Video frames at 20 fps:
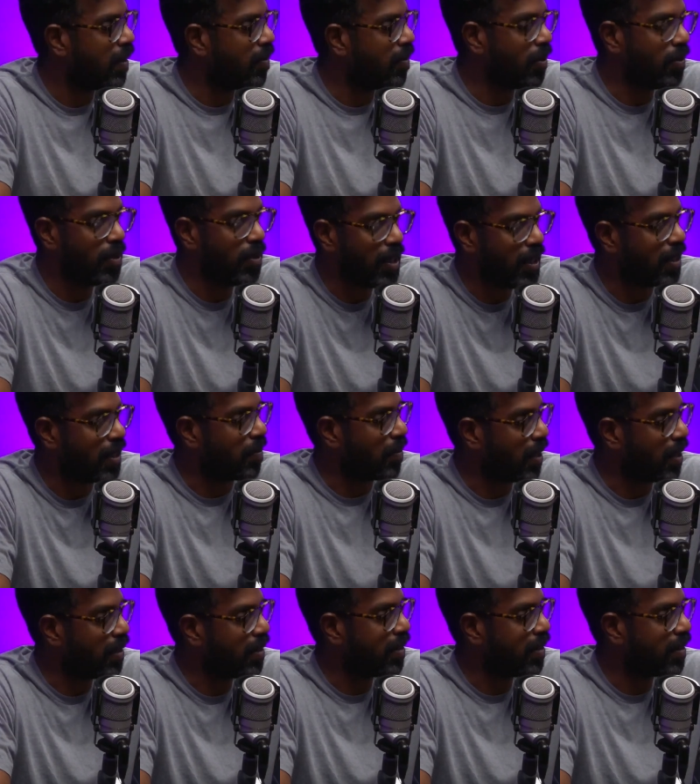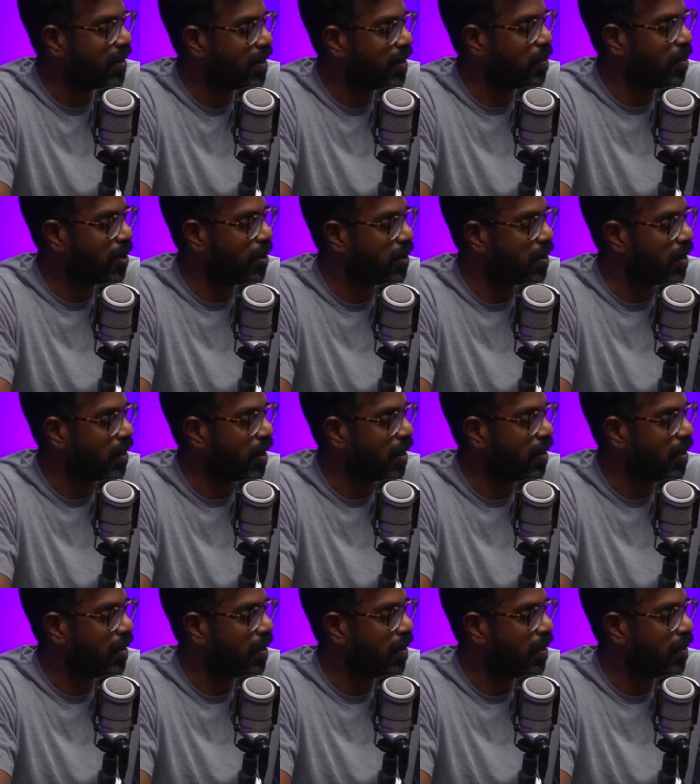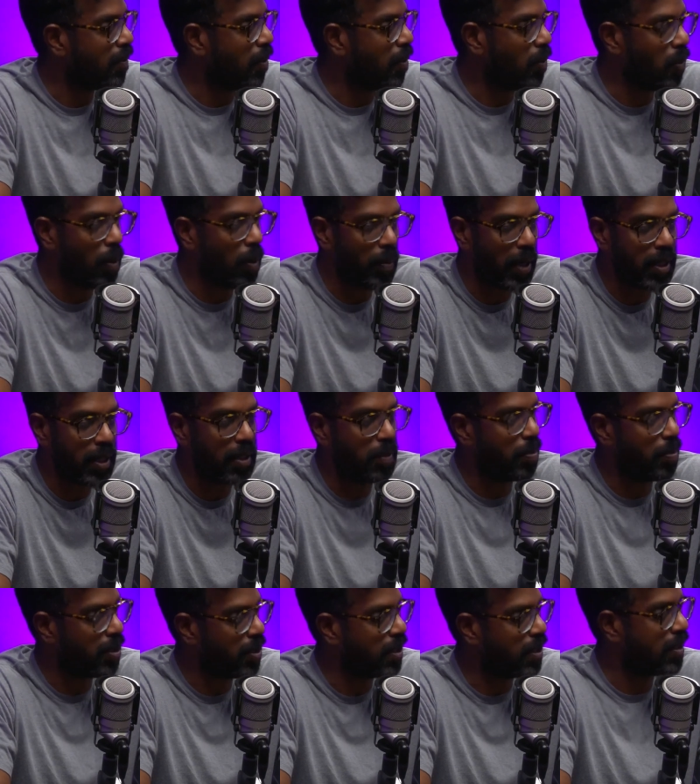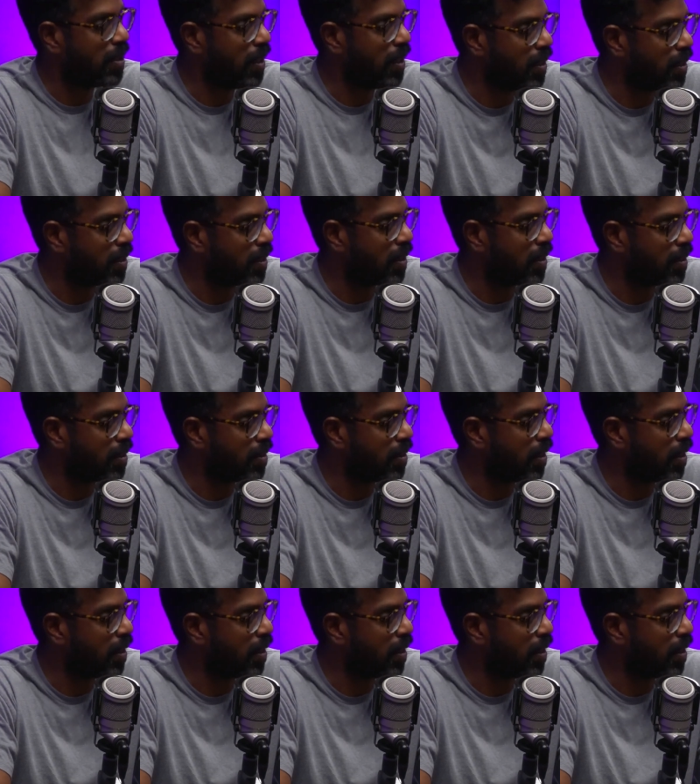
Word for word: Well, not really, mate. to be honest with you, what what made you push a teacher down the